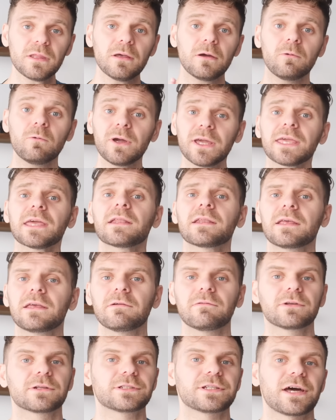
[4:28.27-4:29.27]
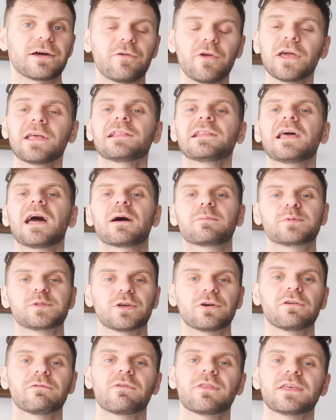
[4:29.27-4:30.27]
We can even directly
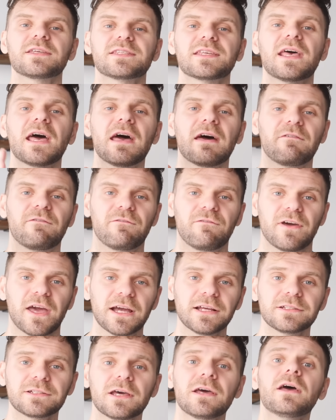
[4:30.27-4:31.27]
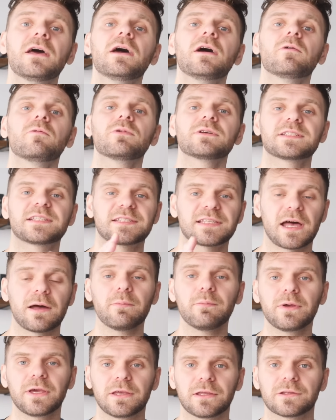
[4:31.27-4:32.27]
observe this effect with
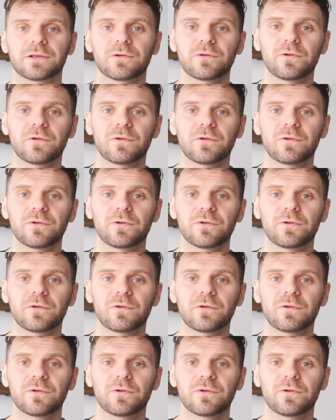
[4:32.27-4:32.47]
some beginner